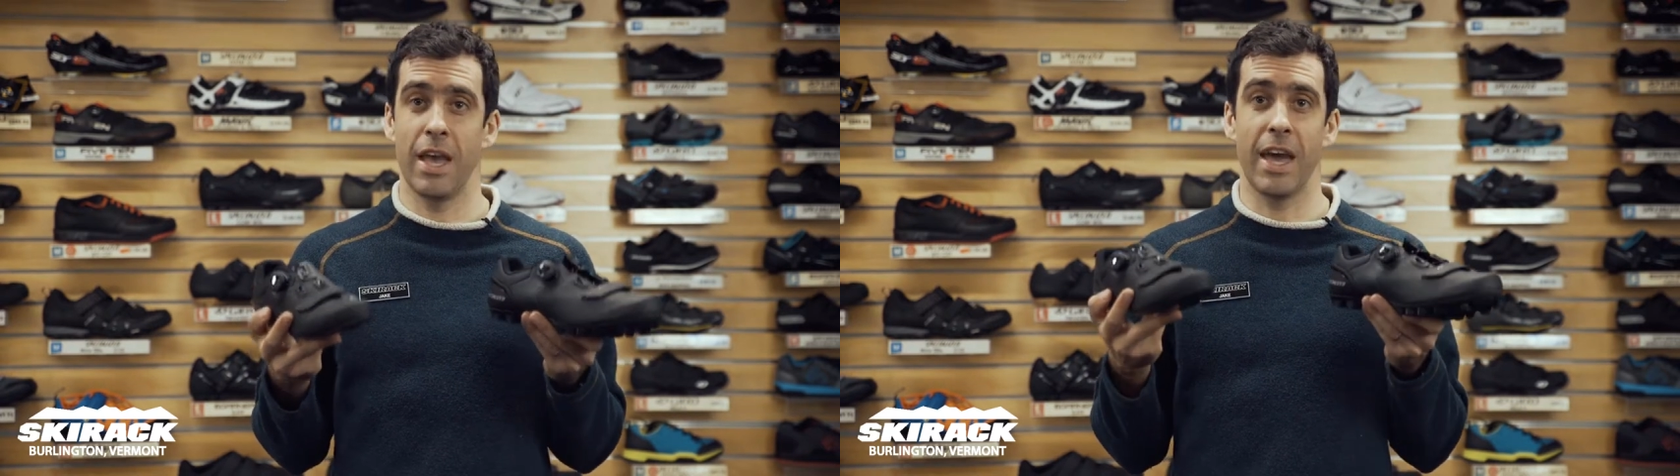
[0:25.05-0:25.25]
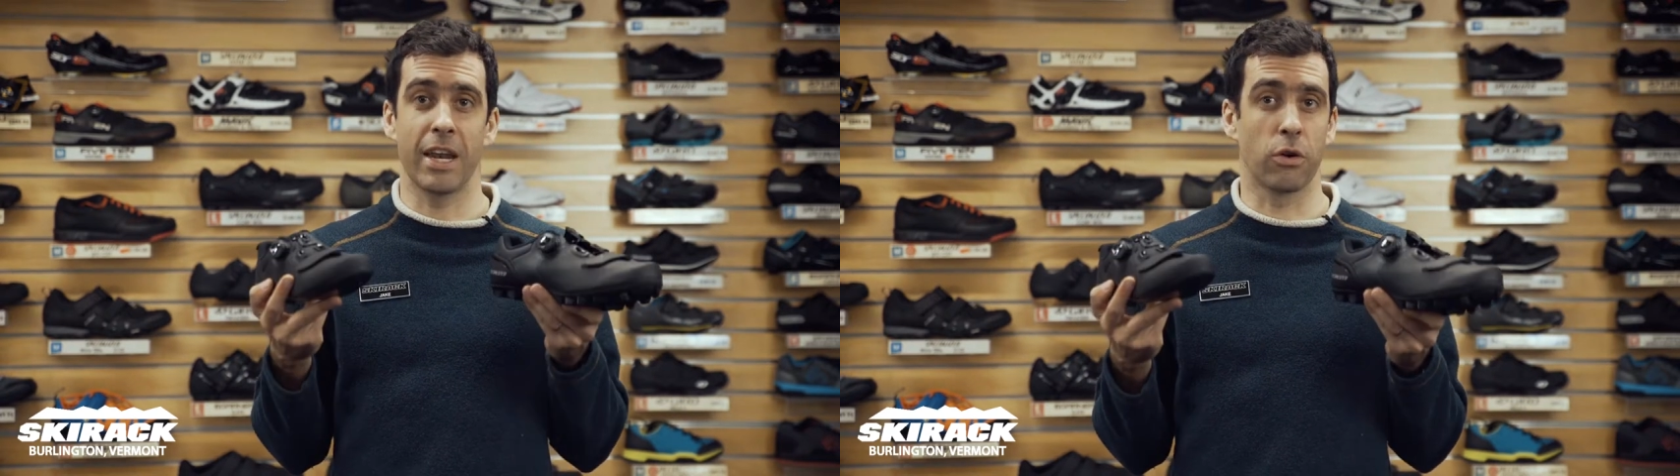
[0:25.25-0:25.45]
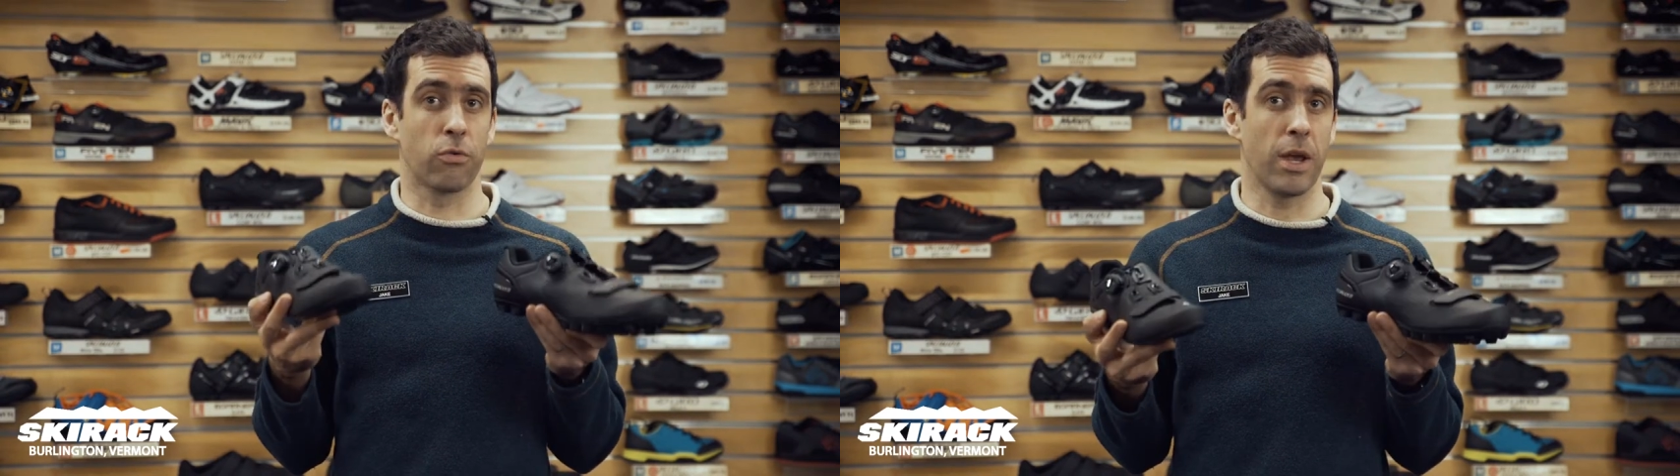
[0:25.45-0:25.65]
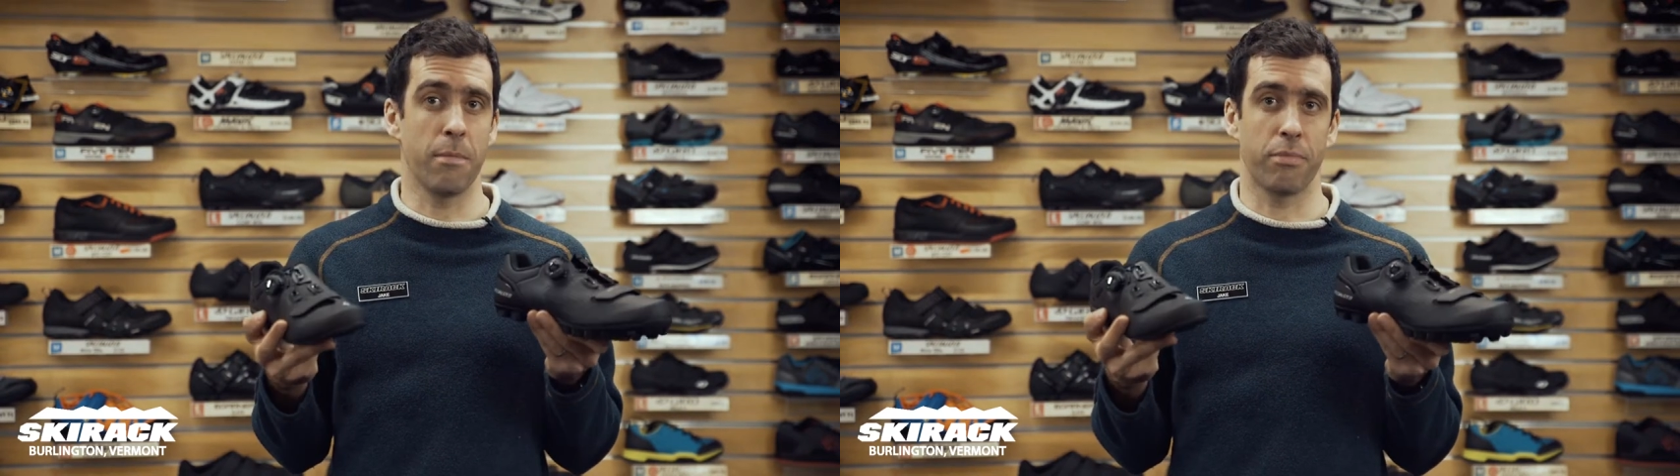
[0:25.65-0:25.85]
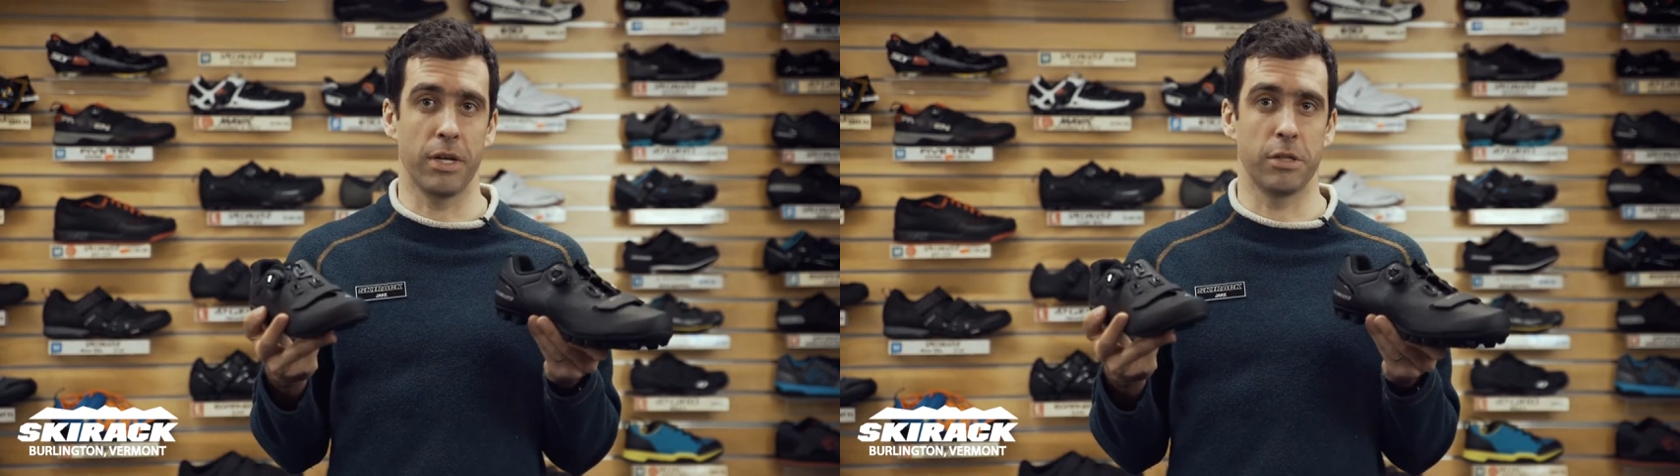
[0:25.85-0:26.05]
at a great
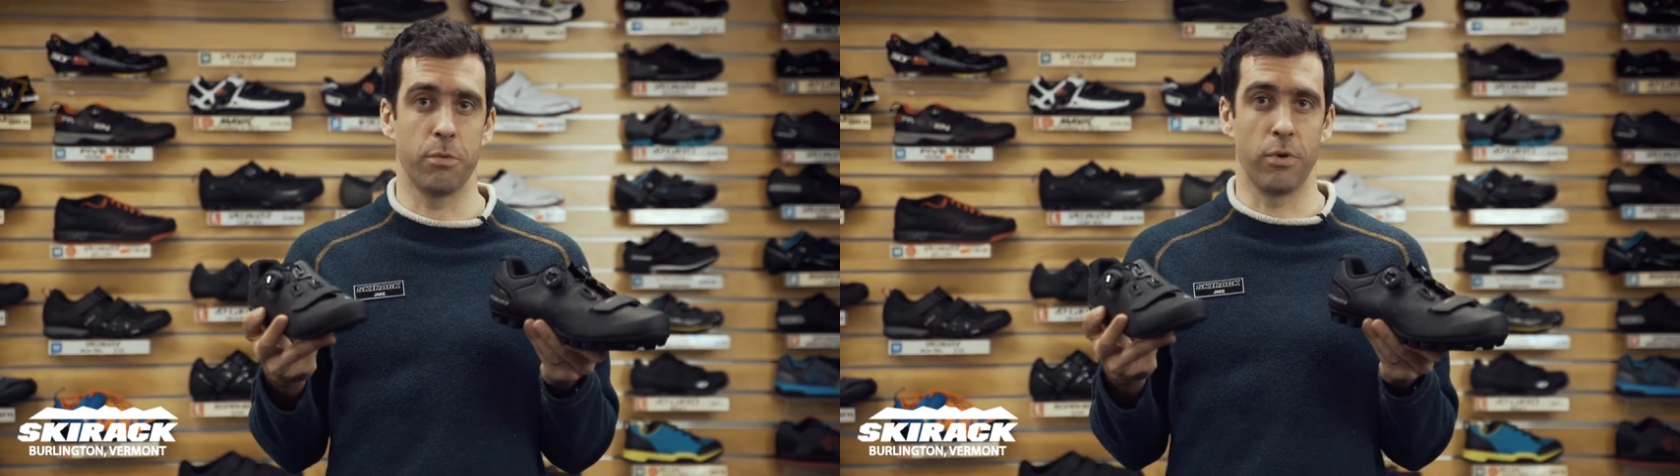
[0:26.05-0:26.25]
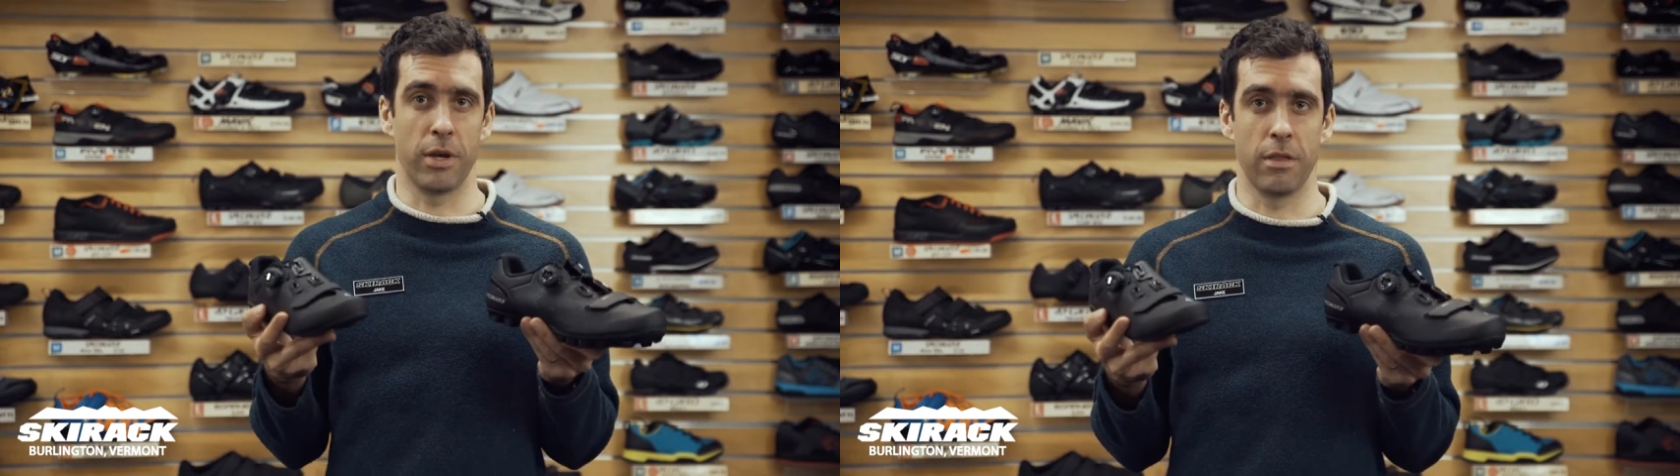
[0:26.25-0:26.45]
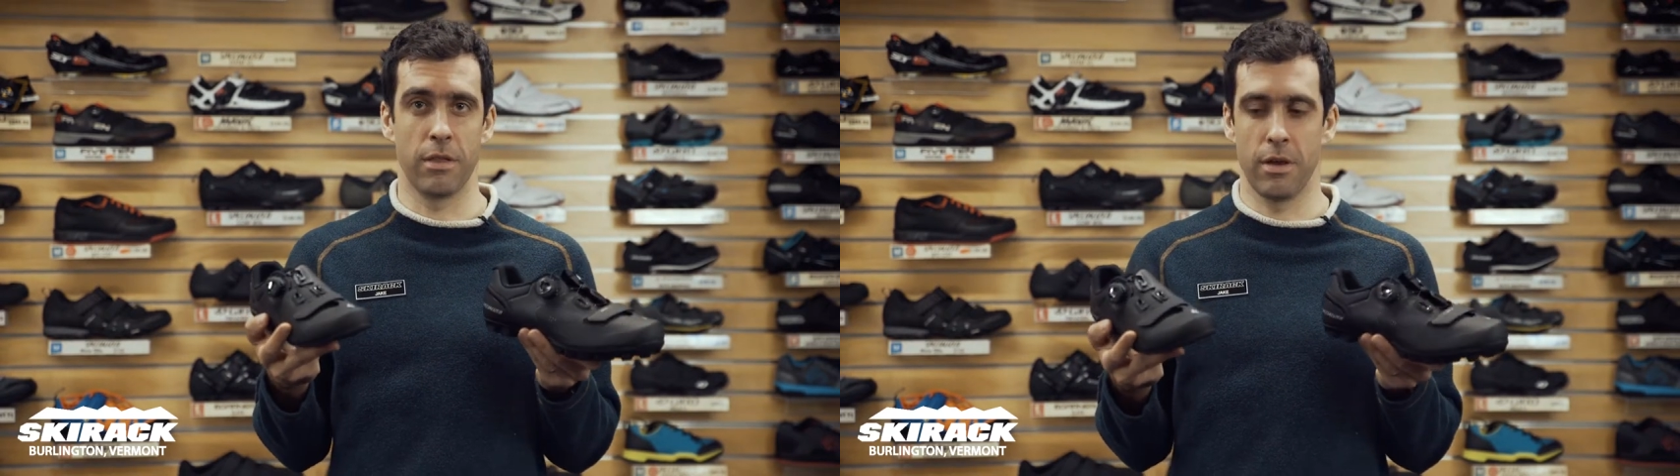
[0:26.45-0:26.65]
price point.